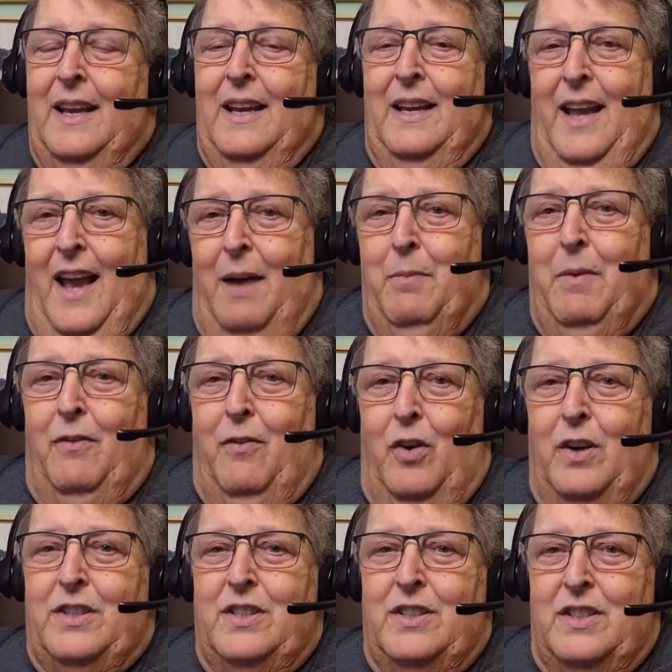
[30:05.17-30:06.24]
Yeah, my
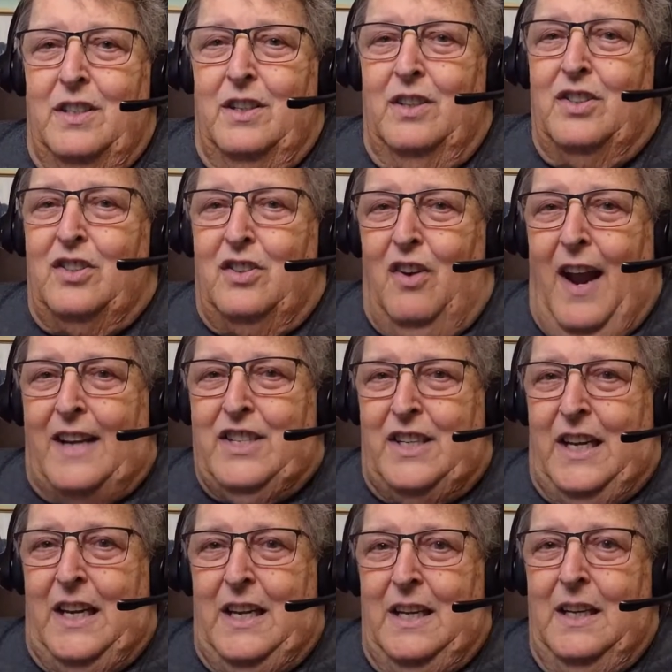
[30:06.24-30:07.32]
voice is a little
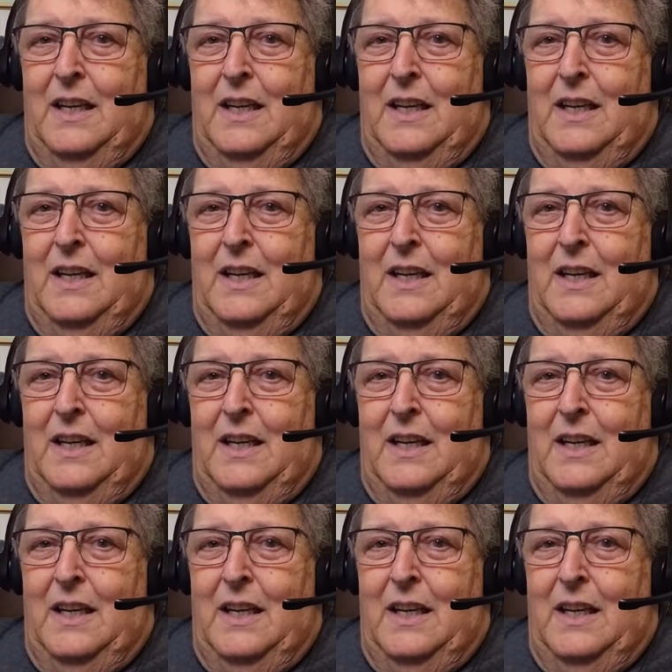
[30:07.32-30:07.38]
scratchy,